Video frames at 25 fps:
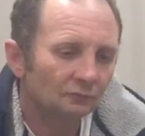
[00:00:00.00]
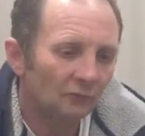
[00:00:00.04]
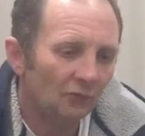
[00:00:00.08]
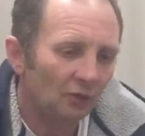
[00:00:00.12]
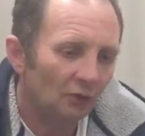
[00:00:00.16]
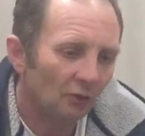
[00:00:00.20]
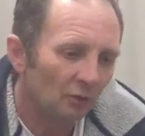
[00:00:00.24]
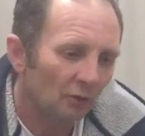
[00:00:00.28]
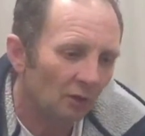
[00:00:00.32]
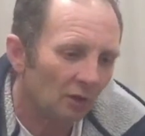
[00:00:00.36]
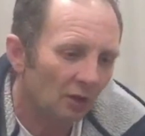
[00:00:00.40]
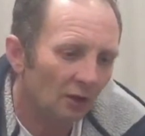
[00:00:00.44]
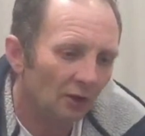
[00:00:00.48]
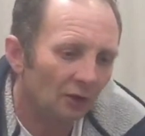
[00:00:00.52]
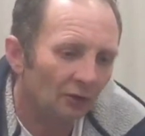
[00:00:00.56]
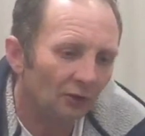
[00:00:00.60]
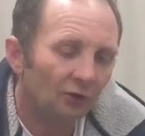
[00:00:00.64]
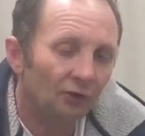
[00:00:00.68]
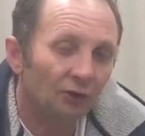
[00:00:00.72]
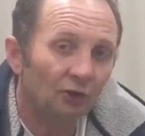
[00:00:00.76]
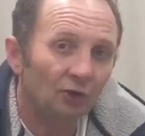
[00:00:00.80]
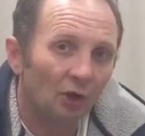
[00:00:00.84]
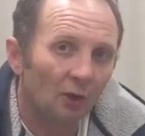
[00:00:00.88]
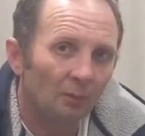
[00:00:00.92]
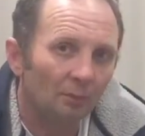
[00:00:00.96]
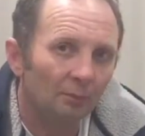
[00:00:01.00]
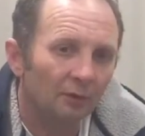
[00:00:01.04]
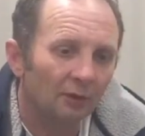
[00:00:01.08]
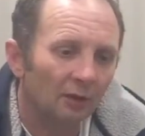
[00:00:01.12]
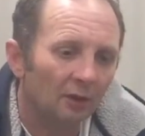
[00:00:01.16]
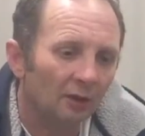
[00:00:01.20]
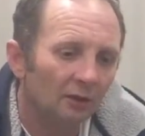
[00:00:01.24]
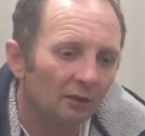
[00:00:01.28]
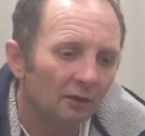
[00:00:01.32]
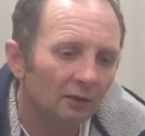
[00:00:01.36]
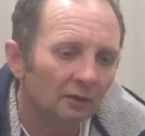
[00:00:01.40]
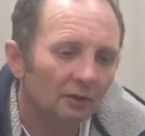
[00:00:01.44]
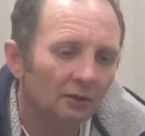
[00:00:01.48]
to stop
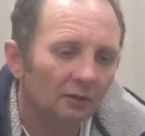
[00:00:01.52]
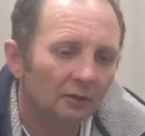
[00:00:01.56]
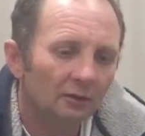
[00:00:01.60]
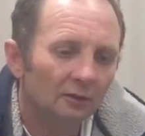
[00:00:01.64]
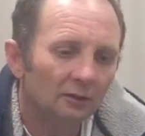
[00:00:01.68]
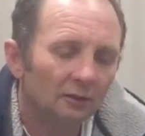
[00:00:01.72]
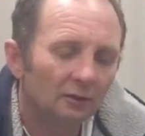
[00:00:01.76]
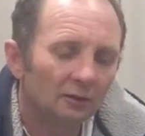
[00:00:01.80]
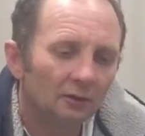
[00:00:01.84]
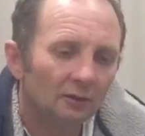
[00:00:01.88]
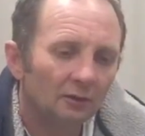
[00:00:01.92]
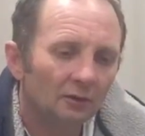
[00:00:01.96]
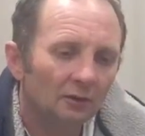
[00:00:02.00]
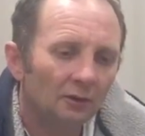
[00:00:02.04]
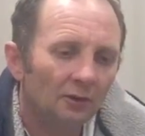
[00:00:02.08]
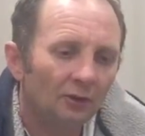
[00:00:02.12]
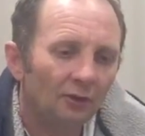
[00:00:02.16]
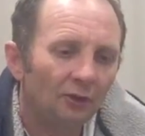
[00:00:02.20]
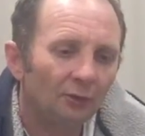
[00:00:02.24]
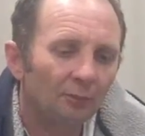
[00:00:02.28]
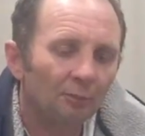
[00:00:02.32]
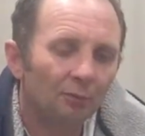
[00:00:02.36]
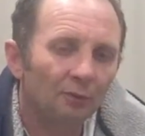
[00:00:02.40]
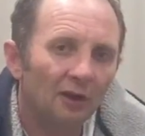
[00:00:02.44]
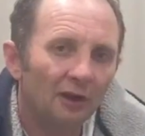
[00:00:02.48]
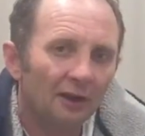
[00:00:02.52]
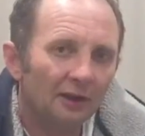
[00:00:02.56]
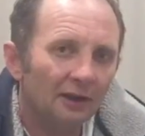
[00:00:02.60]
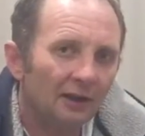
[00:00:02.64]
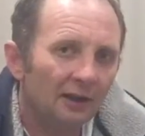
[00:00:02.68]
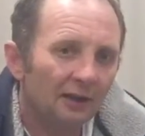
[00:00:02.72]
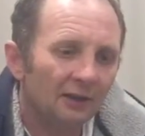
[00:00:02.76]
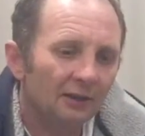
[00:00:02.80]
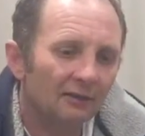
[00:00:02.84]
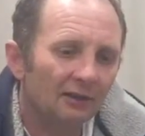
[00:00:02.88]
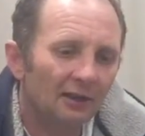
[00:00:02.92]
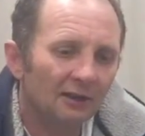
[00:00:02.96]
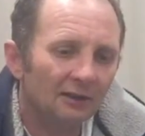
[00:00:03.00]
you spraying
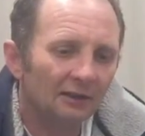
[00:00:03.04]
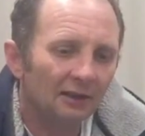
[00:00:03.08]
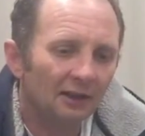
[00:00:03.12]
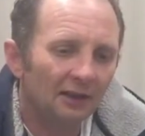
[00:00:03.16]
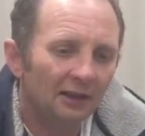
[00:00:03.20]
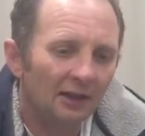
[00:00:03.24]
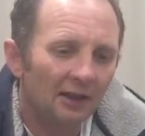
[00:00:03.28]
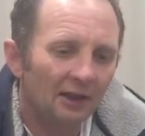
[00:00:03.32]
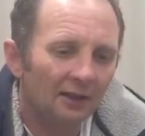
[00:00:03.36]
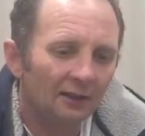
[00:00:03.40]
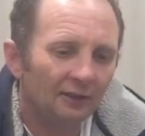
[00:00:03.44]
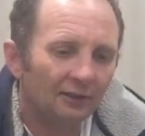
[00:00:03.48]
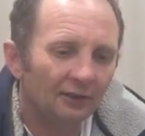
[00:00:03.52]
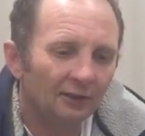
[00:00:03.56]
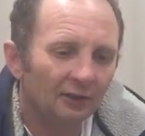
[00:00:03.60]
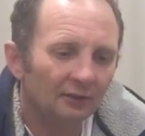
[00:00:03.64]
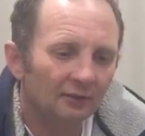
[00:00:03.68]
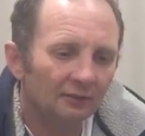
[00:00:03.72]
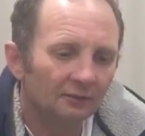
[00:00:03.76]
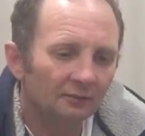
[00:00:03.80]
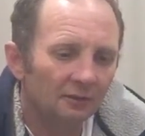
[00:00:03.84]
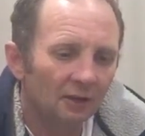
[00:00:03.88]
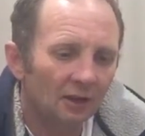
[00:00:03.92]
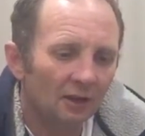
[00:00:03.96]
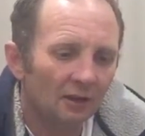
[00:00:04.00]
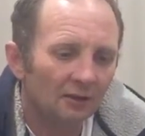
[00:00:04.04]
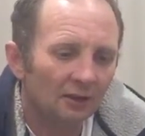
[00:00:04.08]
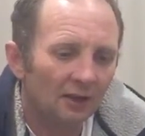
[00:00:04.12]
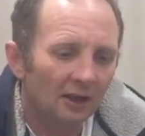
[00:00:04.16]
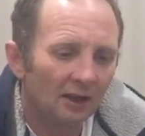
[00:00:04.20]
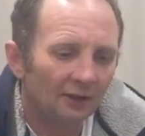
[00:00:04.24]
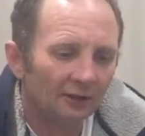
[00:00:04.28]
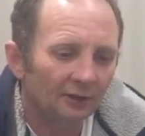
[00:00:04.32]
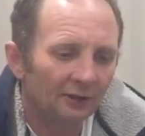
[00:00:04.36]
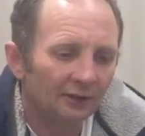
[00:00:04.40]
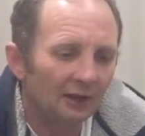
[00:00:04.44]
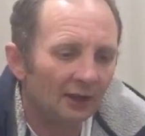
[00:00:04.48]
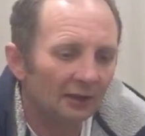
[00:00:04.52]
it in your hand, you know,
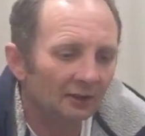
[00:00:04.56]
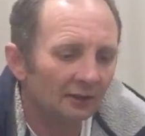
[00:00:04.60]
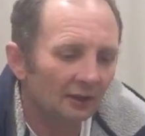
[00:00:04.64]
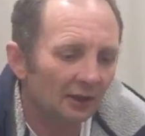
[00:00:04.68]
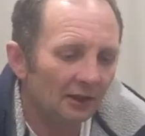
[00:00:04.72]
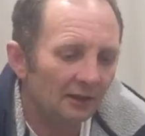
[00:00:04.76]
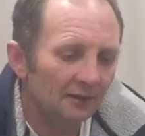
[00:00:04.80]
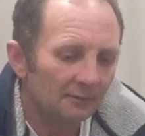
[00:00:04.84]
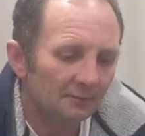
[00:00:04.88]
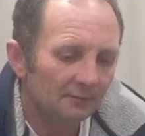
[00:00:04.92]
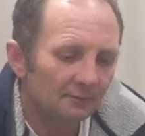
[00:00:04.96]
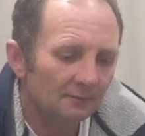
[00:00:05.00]
accidentally.